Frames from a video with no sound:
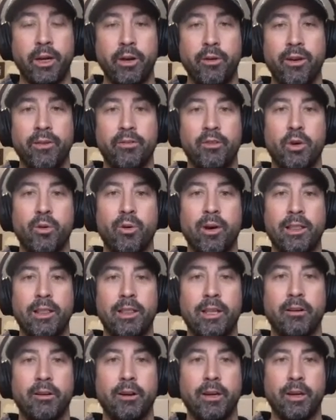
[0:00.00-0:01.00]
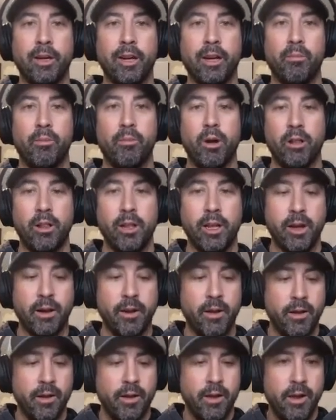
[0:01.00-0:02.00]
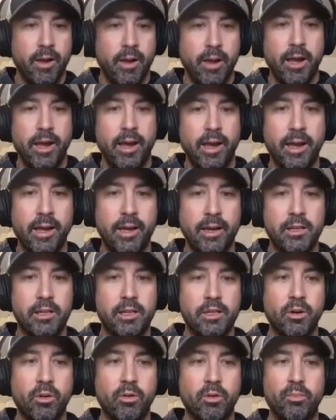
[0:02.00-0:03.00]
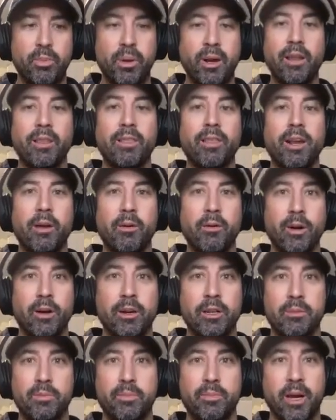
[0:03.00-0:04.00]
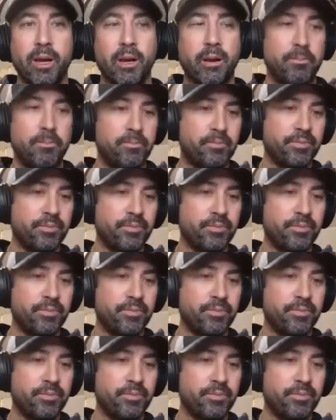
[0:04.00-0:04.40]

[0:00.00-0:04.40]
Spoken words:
You have to go out there and get them all in. And so picking the network is big.